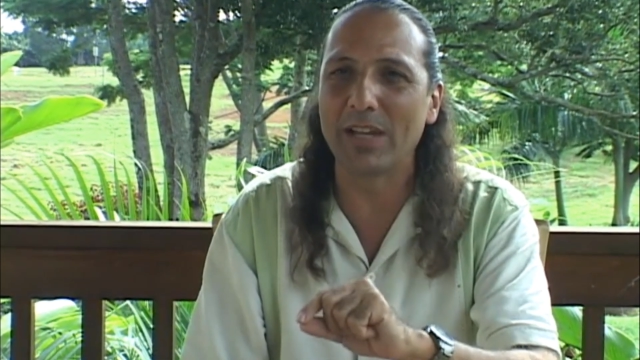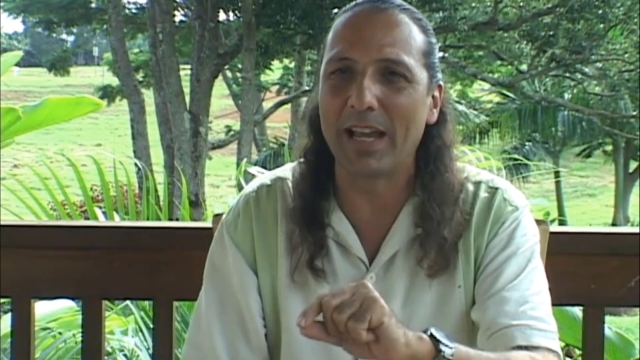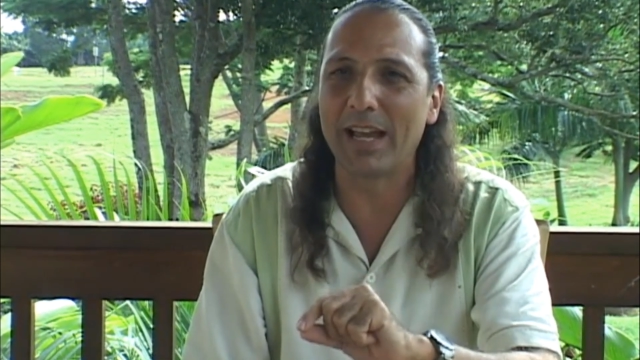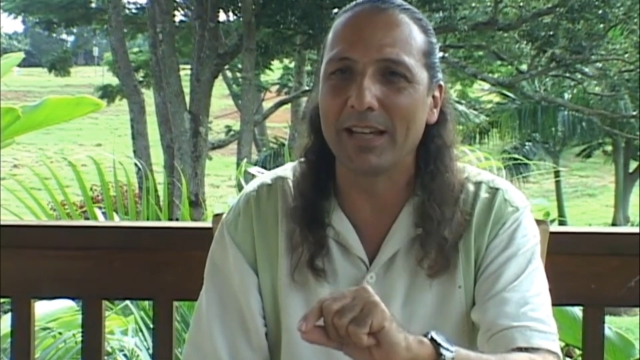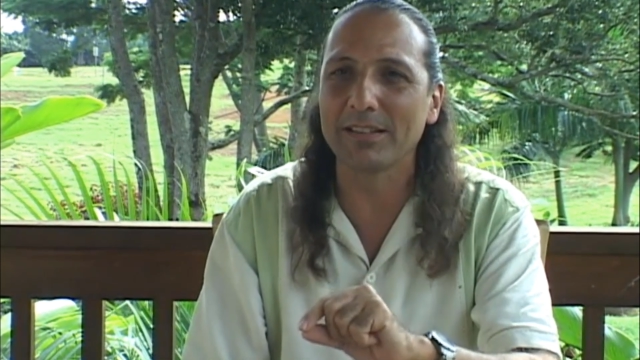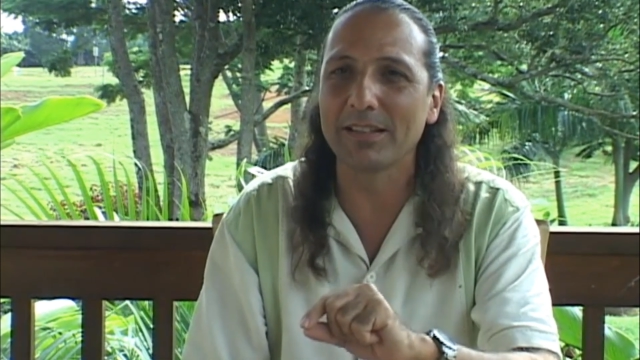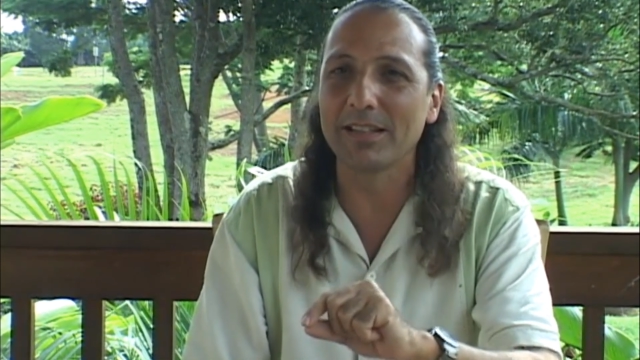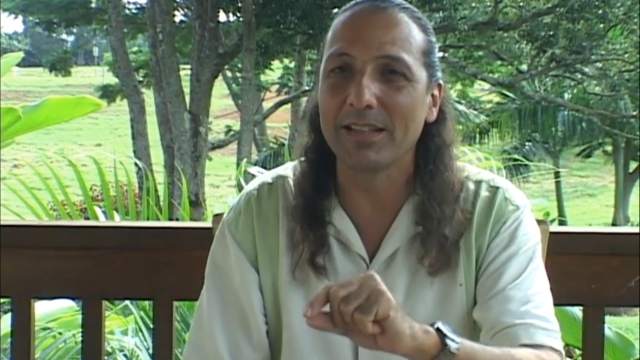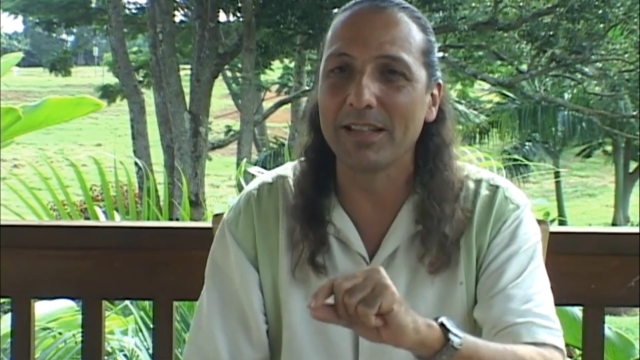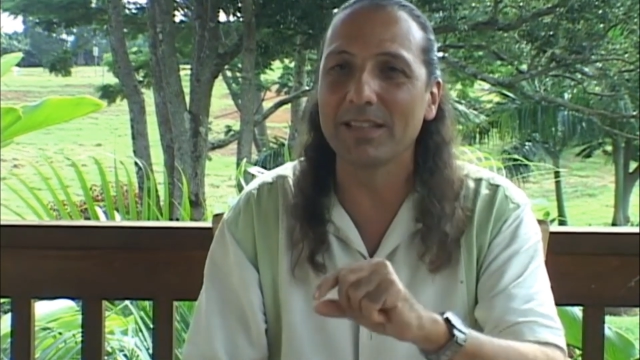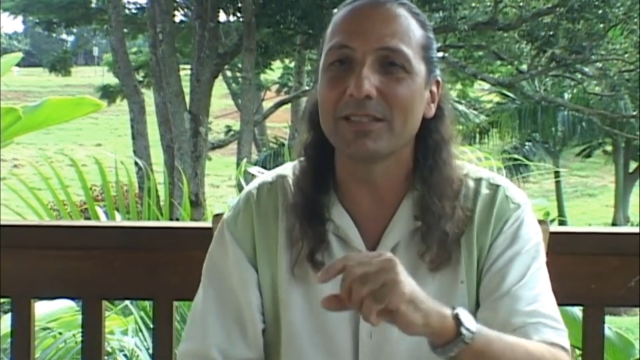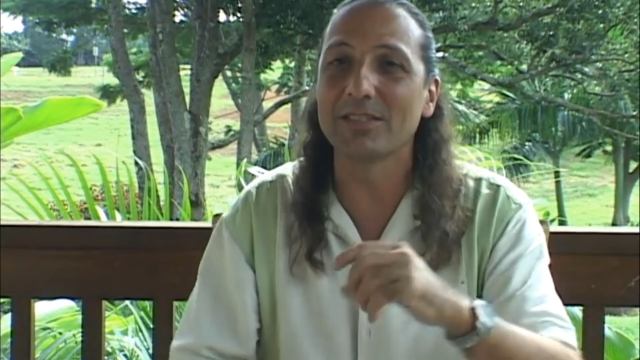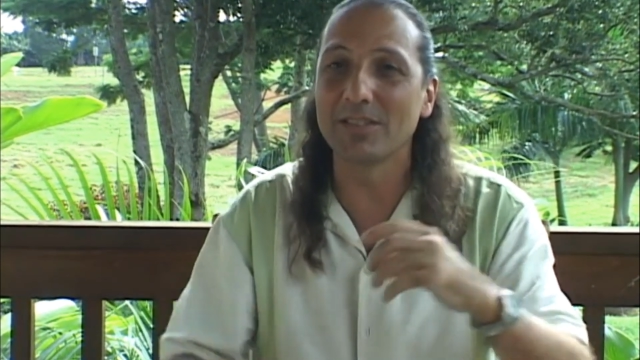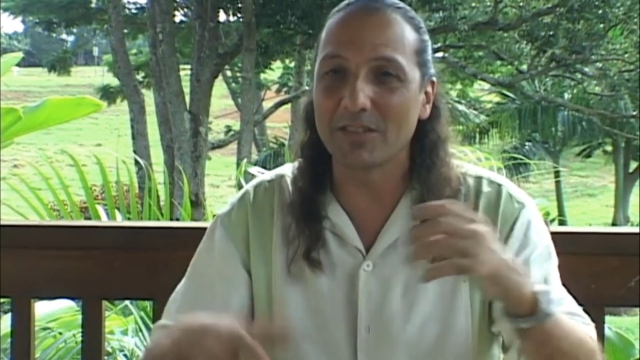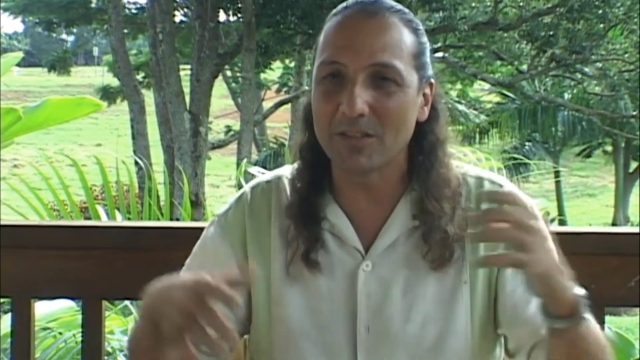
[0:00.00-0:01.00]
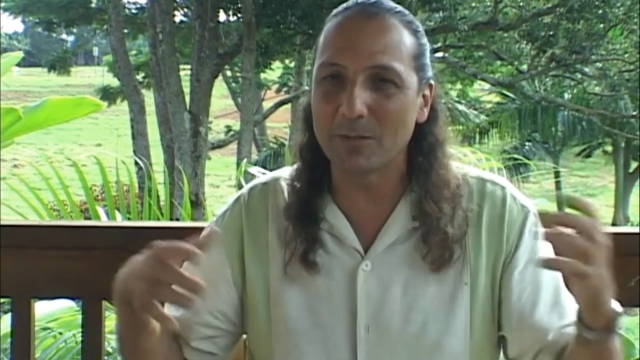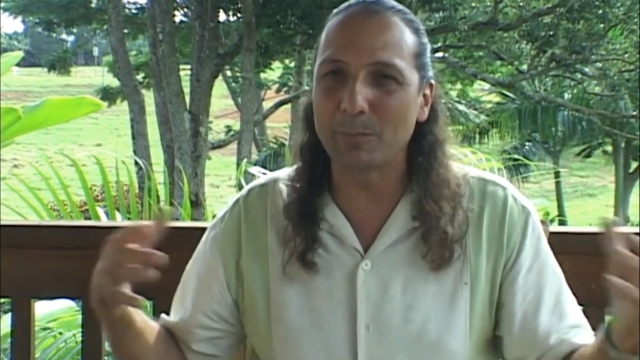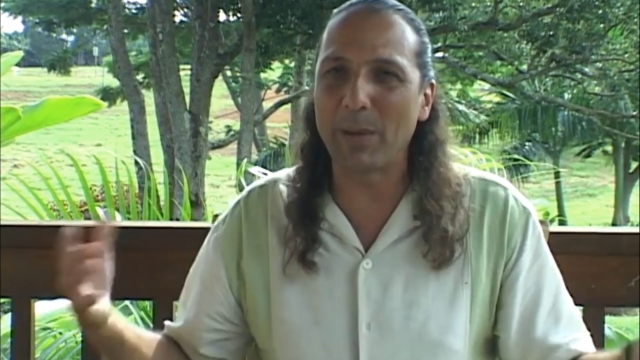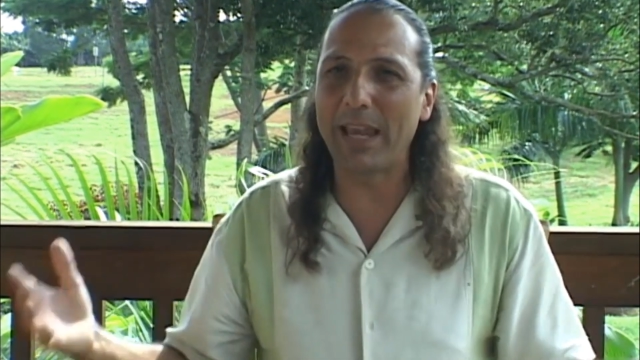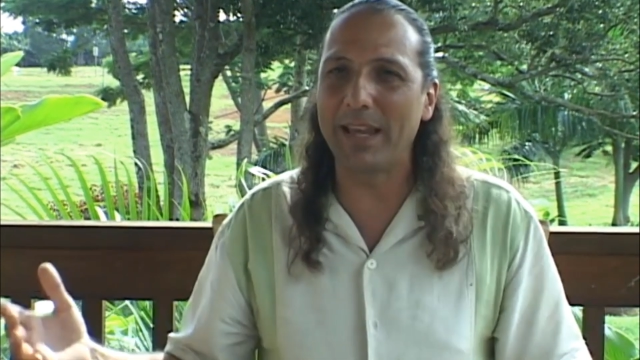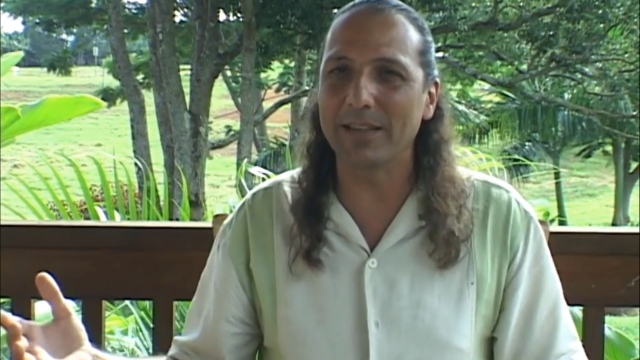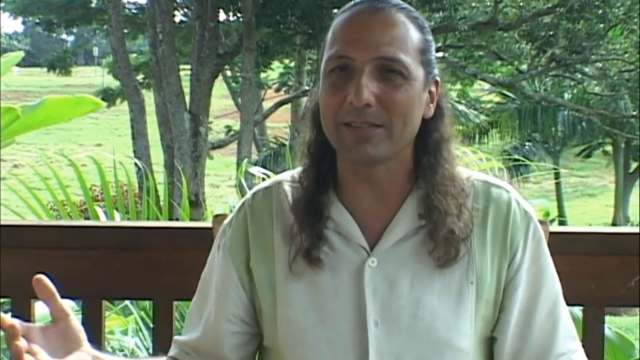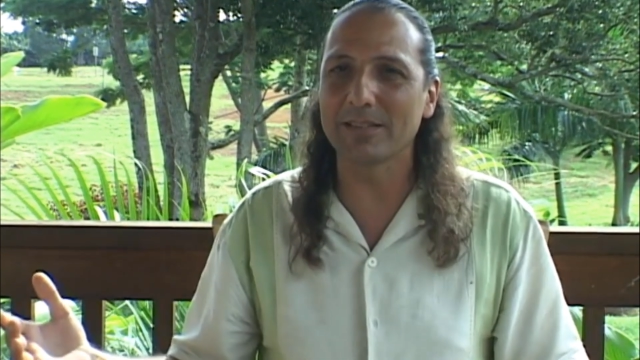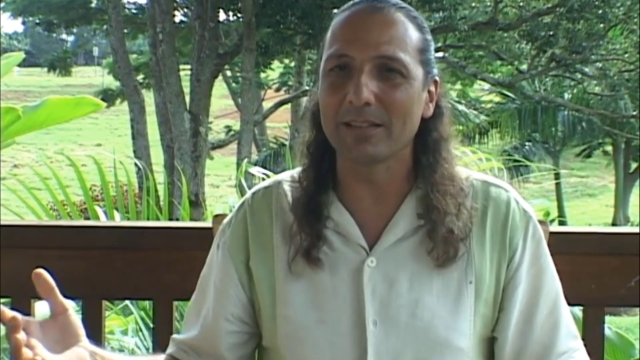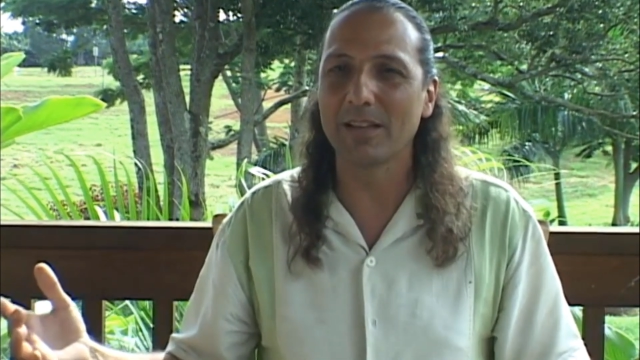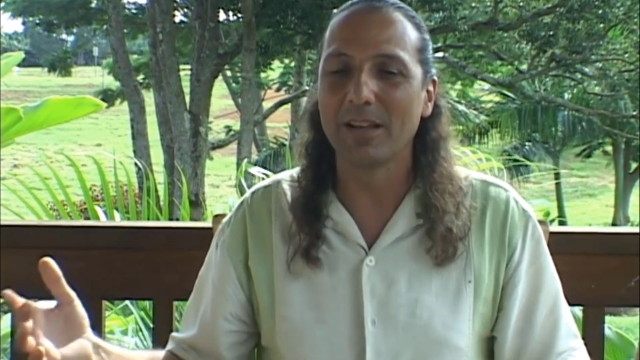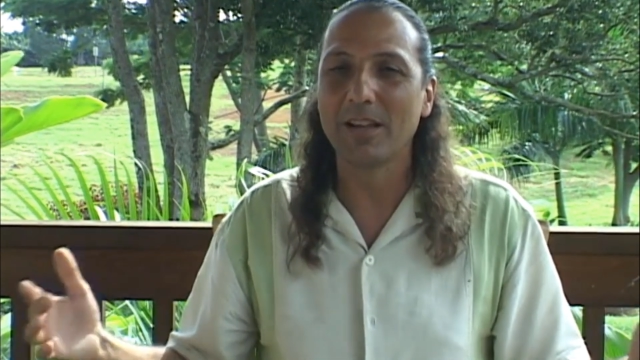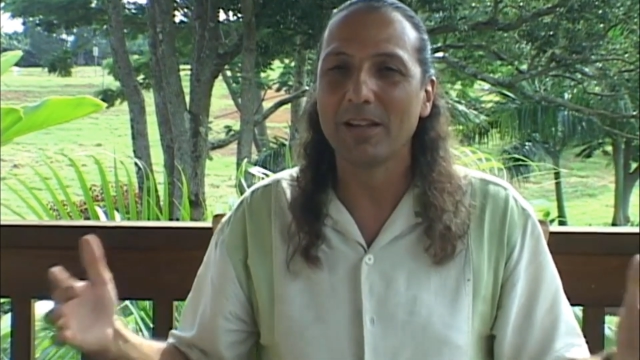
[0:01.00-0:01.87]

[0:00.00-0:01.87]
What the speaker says: at is the space.